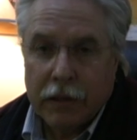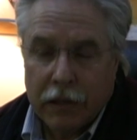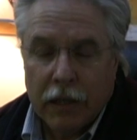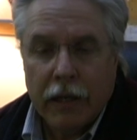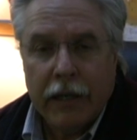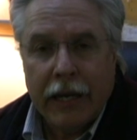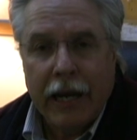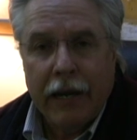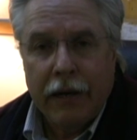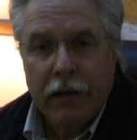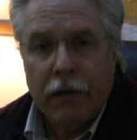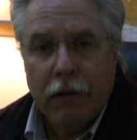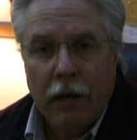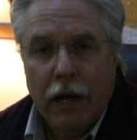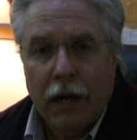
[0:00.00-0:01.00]
Again,
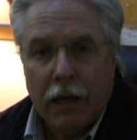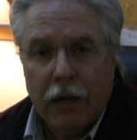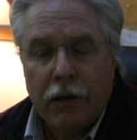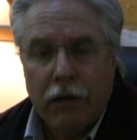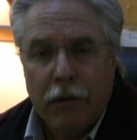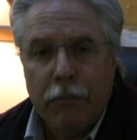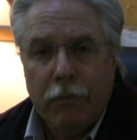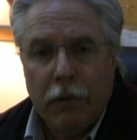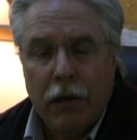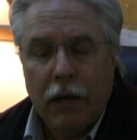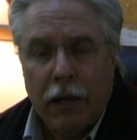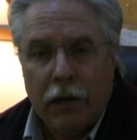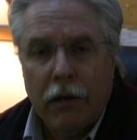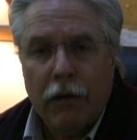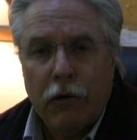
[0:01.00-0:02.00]

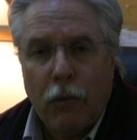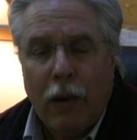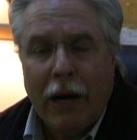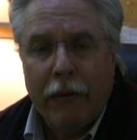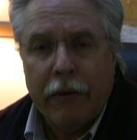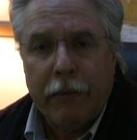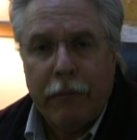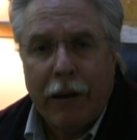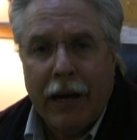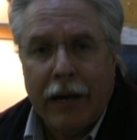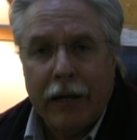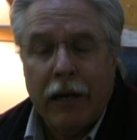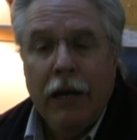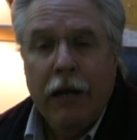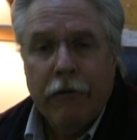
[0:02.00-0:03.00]
good quality
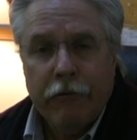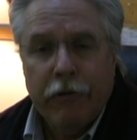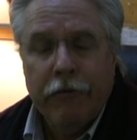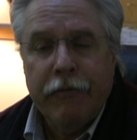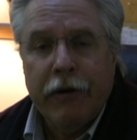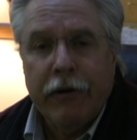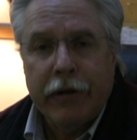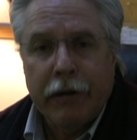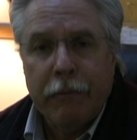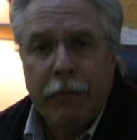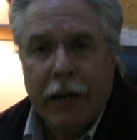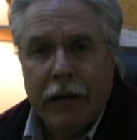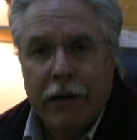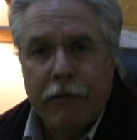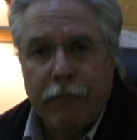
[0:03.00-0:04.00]
product for a very
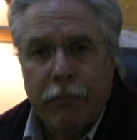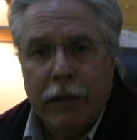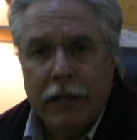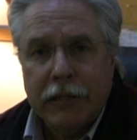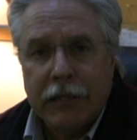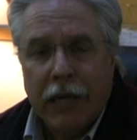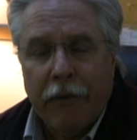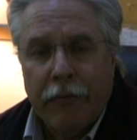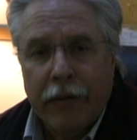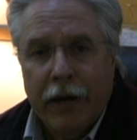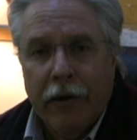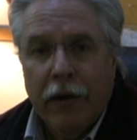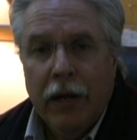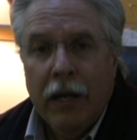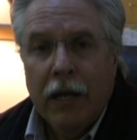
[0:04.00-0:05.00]
competitive price out
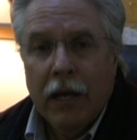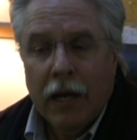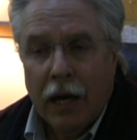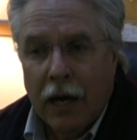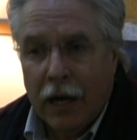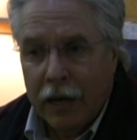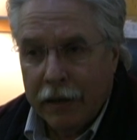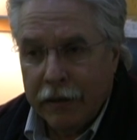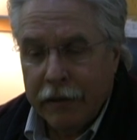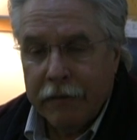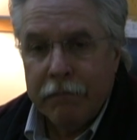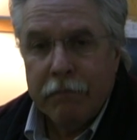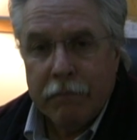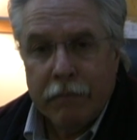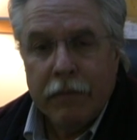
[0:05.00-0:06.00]
there.
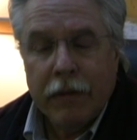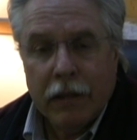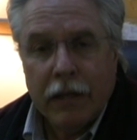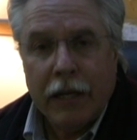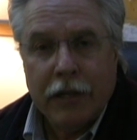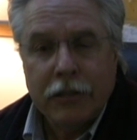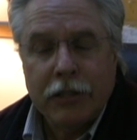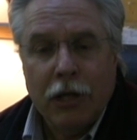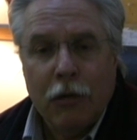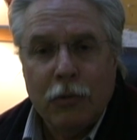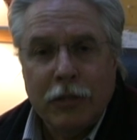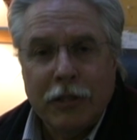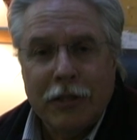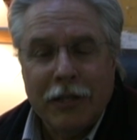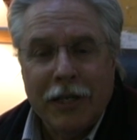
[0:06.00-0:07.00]
let us know
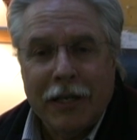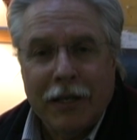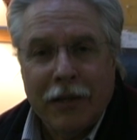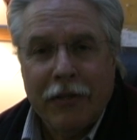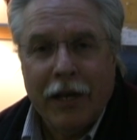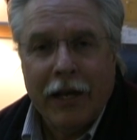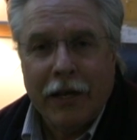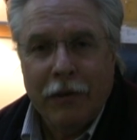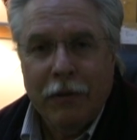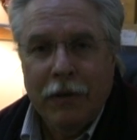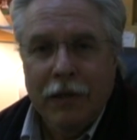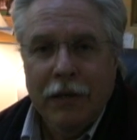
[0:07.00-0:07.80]
what you think. Thank you.